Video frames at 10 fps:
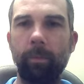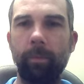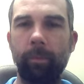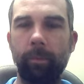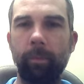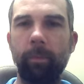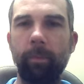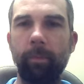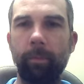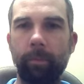got these
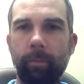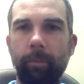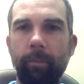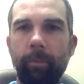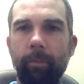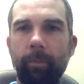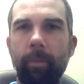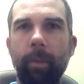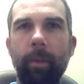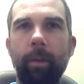bitches being my
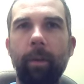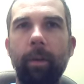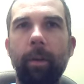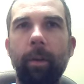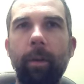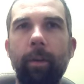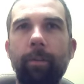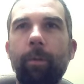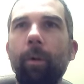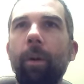uh,
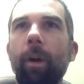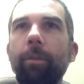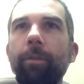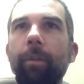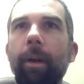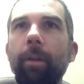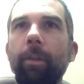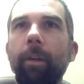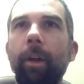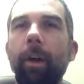four eyes surrounding
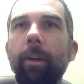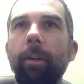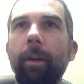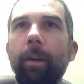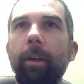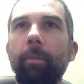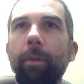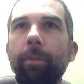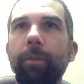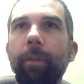the god,
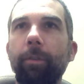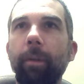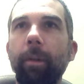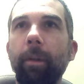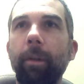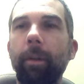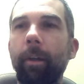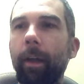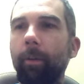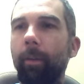Mississippi.
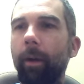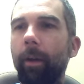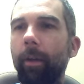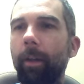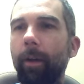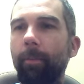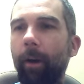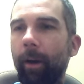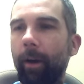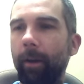M M
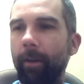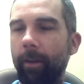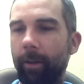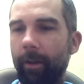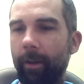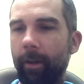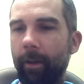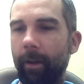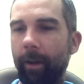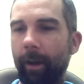I
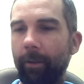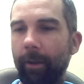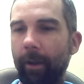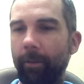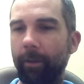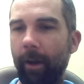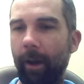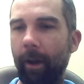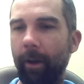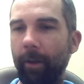S S
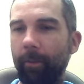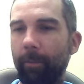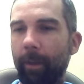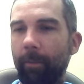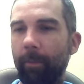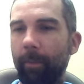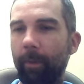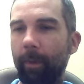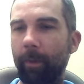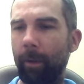I P
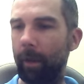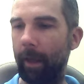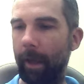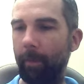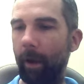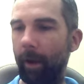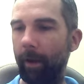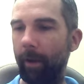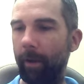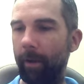M
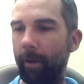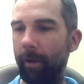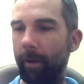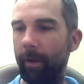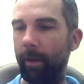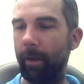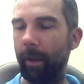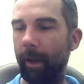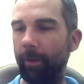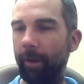I
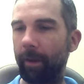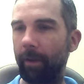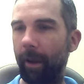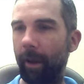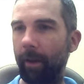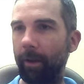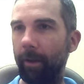S S I.